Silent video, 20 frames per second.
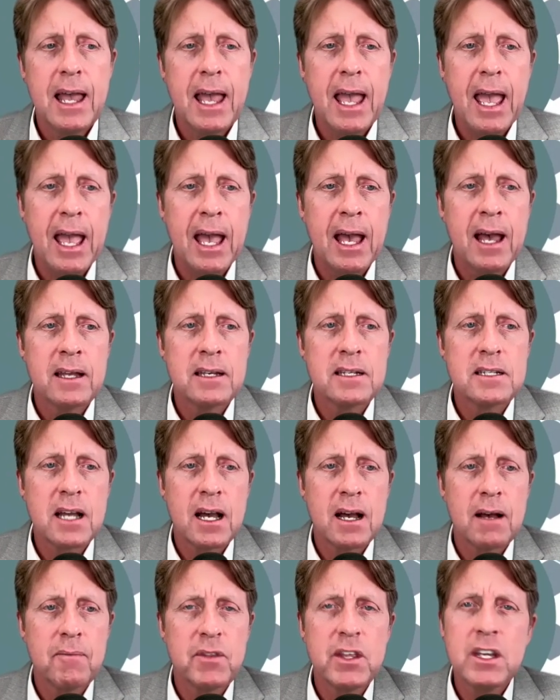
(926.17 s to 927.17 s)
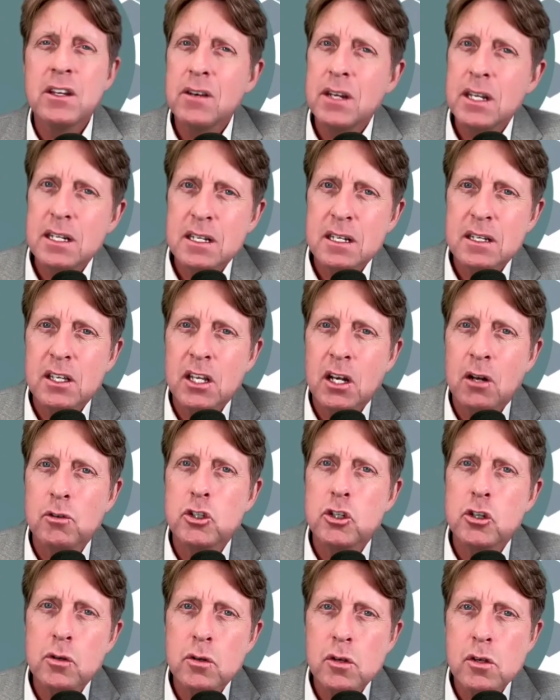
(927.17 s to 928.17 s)
And then you need to, do
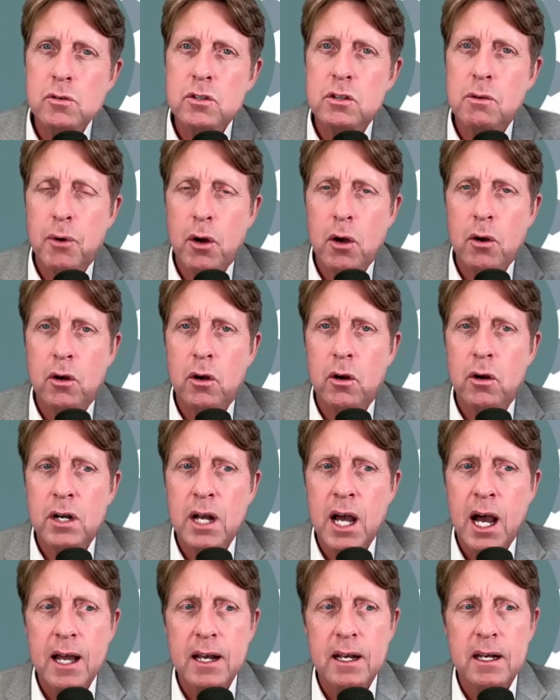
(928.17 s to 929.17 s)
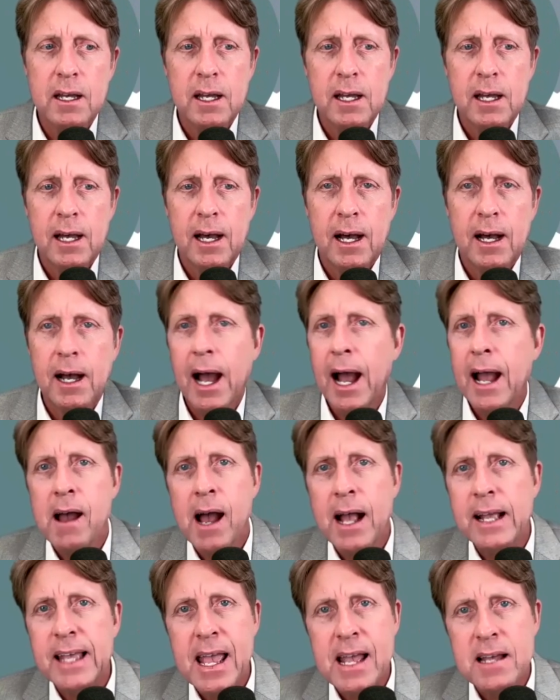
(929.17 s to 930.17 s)
you use a broker or not? I
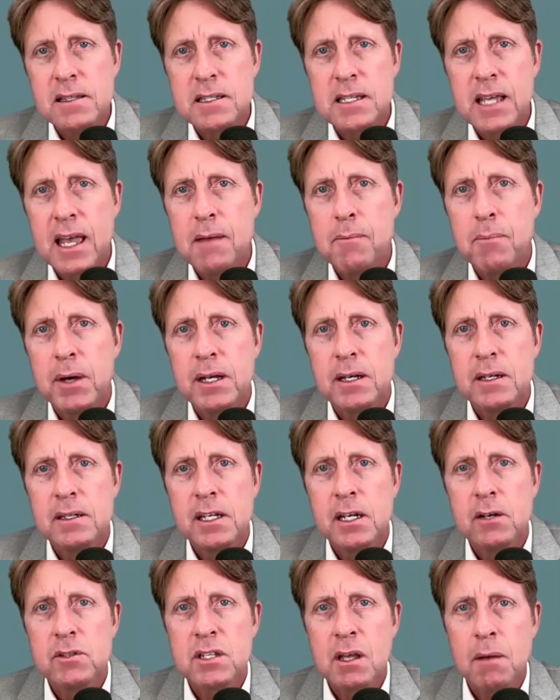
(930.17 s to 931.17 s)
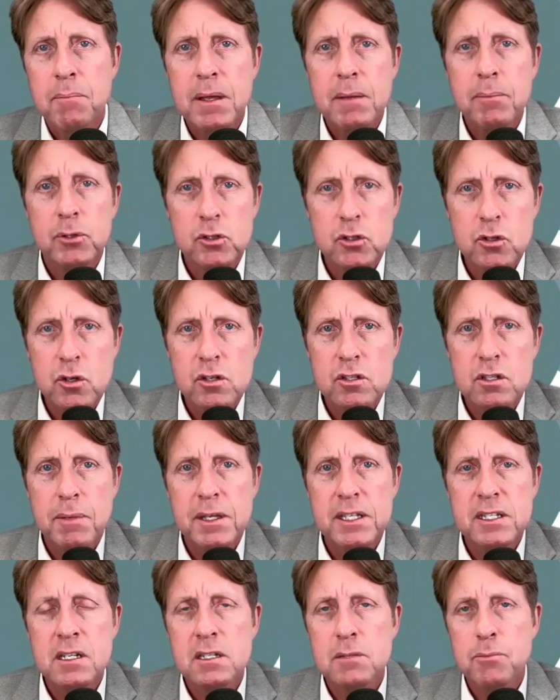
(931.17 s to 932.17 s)
can't say, but some people do use a
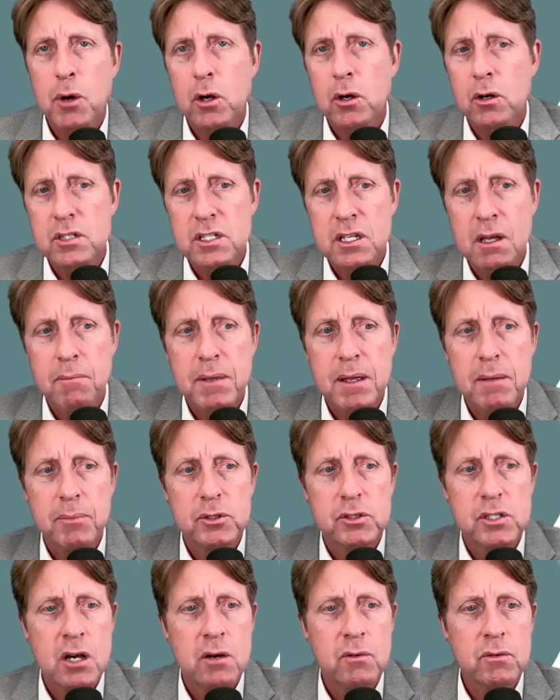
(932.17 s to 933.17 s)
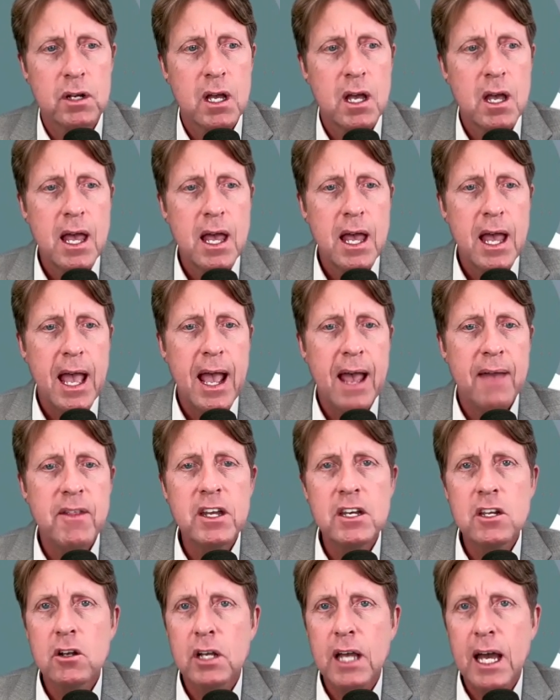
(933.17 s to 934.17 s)
business broker, some people don't. And then
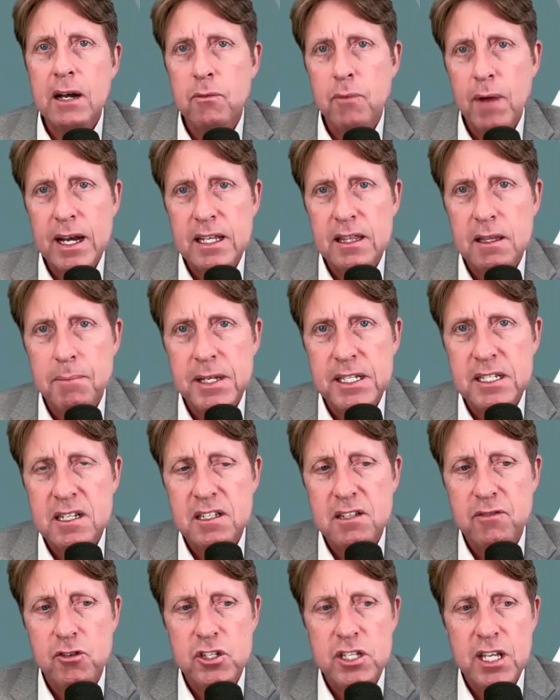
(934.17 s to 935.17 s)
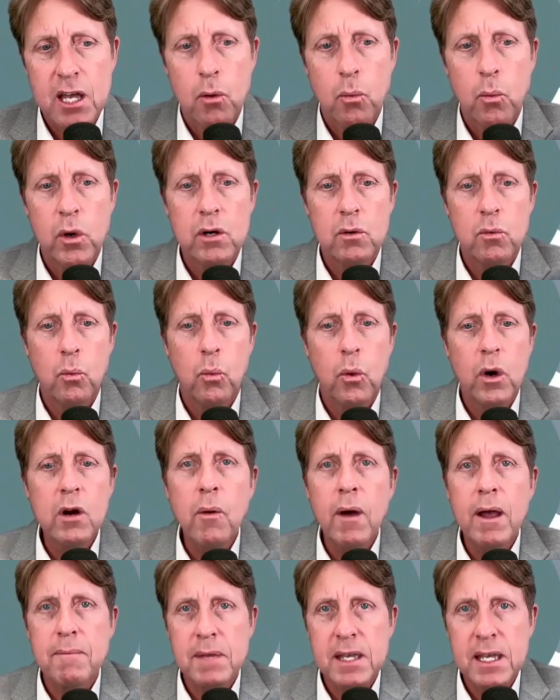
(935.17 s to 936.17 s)
you've got to ready the business for sale. What do
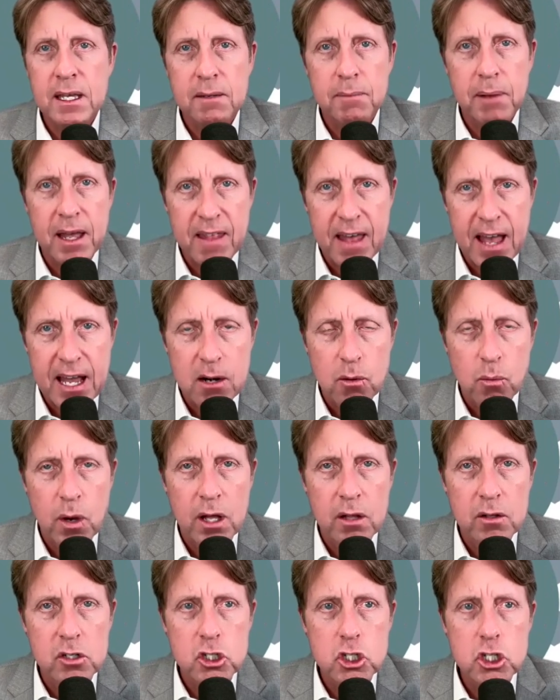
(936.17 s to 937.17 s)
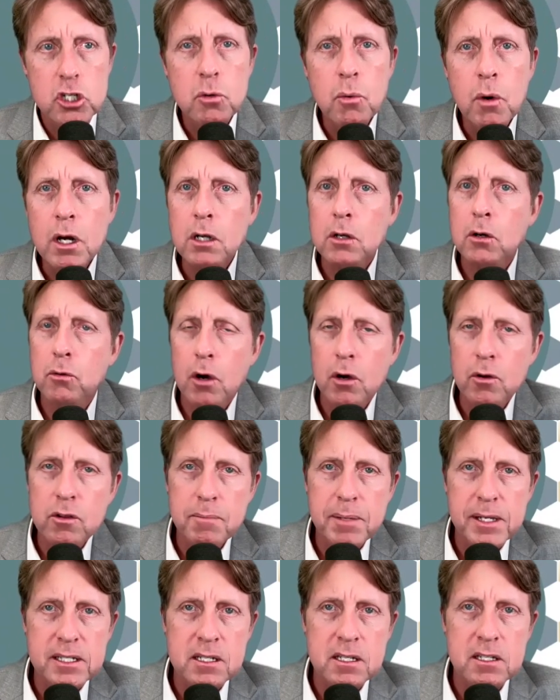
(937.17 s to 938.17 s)
I mean by that? Well, do you want to grow the
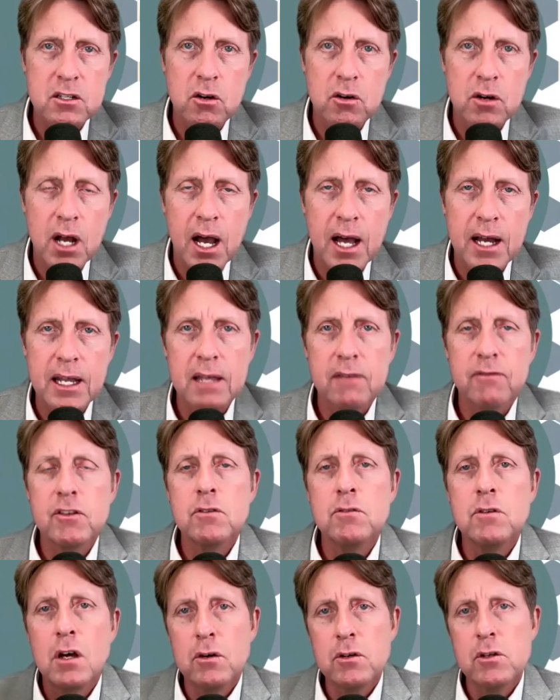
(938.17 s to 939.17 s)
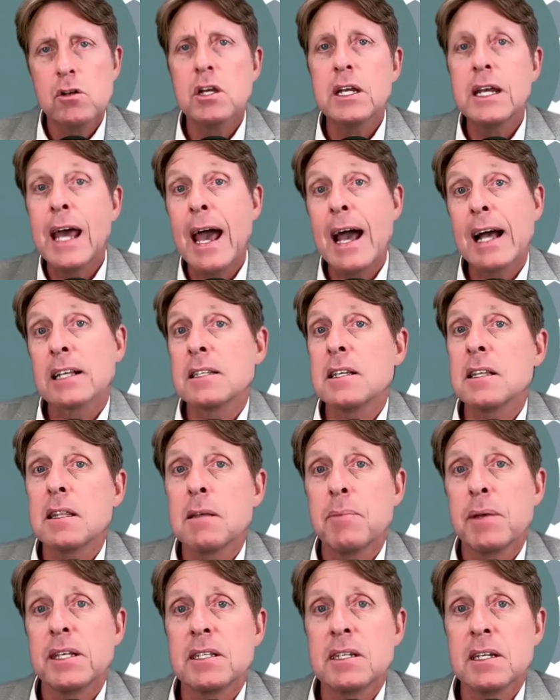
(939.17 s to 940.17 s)
business or not? If you know you're going to exit the
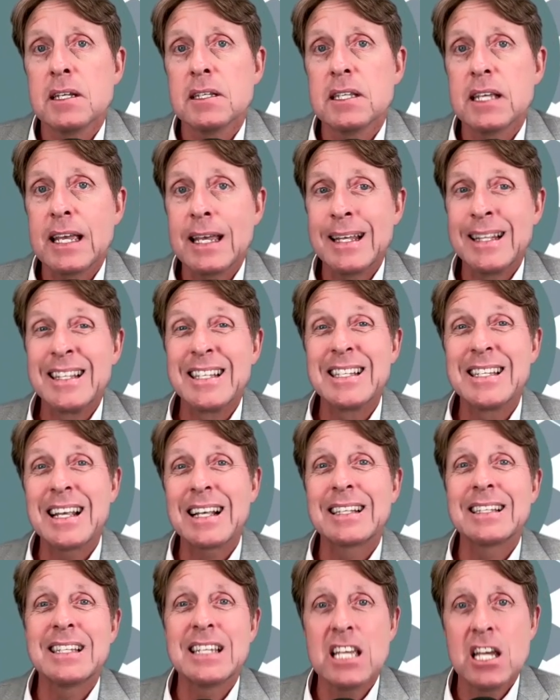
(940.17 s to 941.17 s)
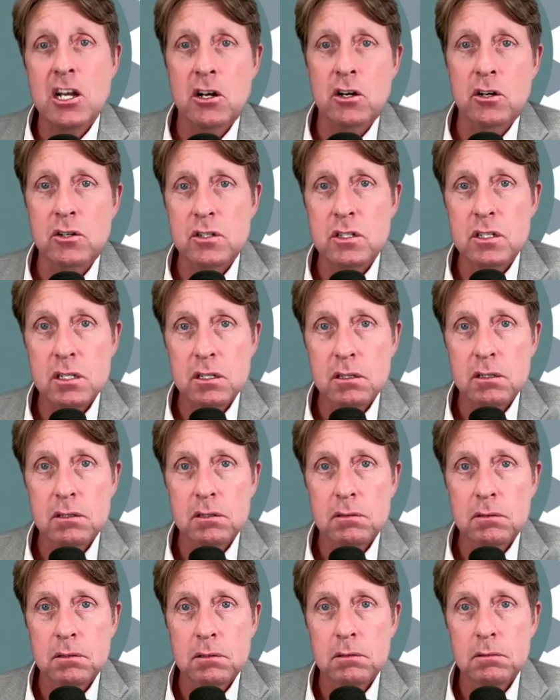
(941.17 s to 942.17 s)
business in 6 years,
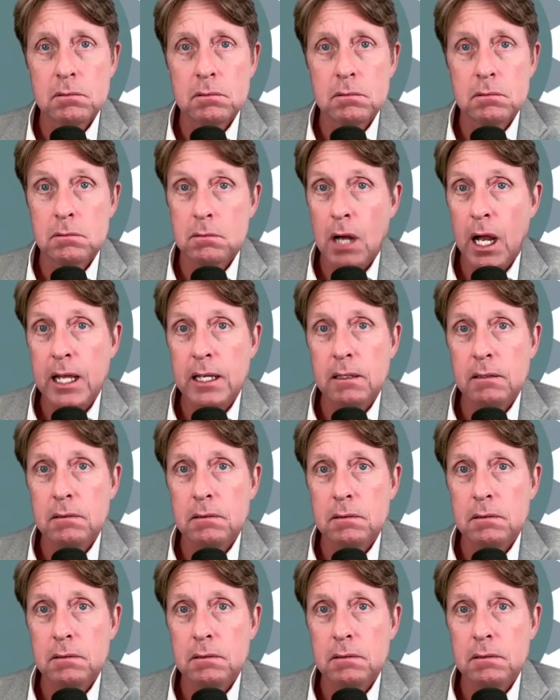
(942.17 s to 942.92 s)
right?